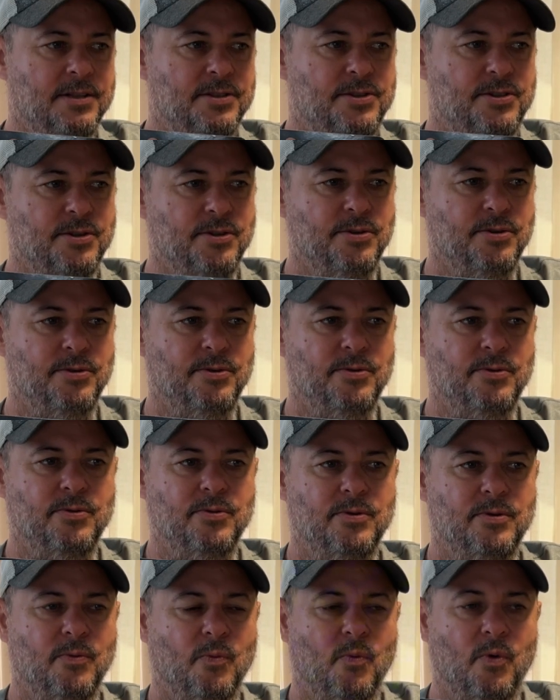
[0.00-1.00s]

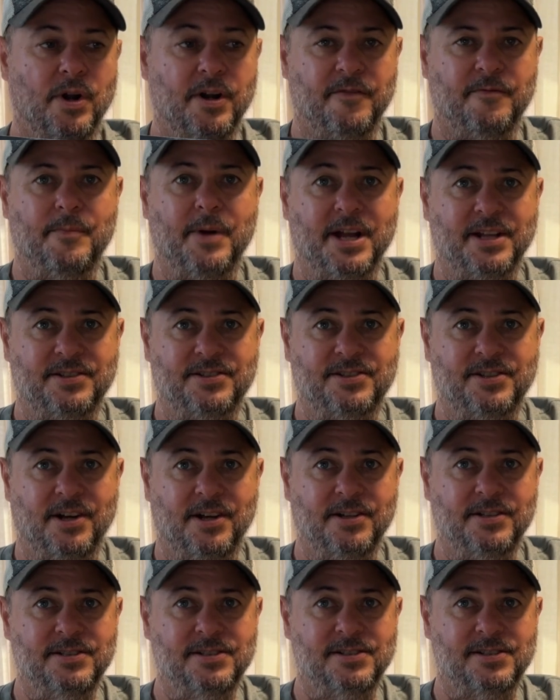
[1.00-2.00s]
to one of my
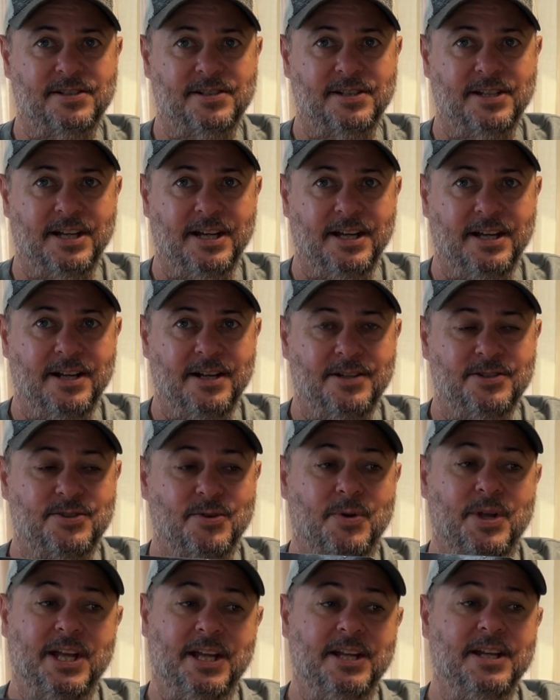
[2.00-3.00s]
sons
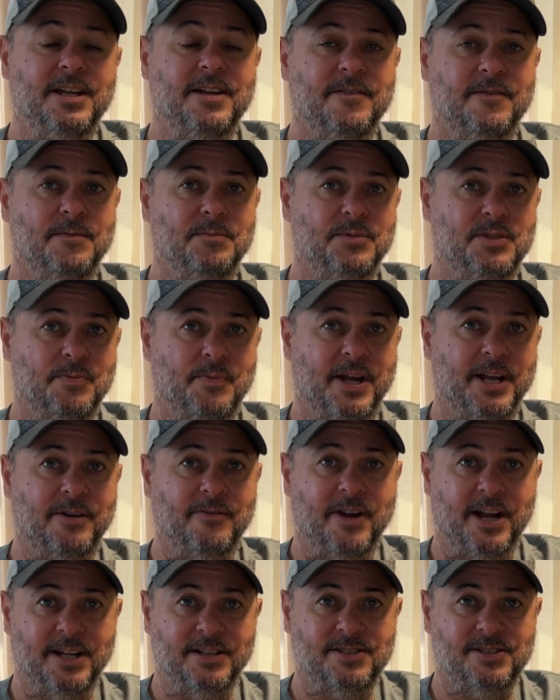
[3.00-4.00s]
so he can give them to my
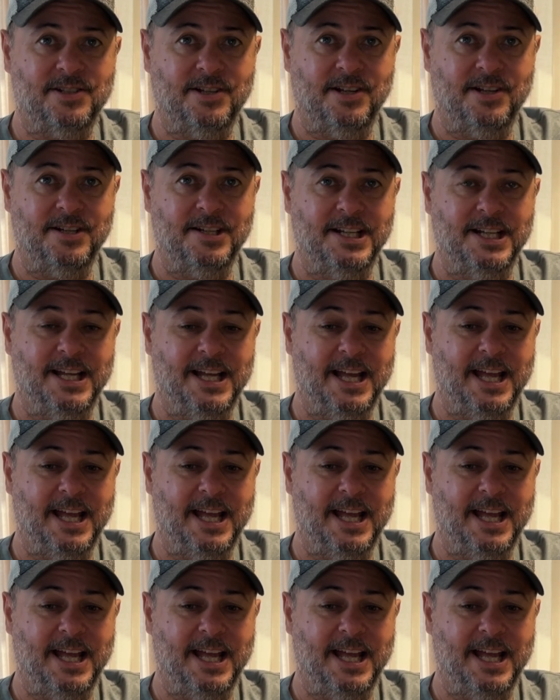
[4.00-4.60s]
grandson,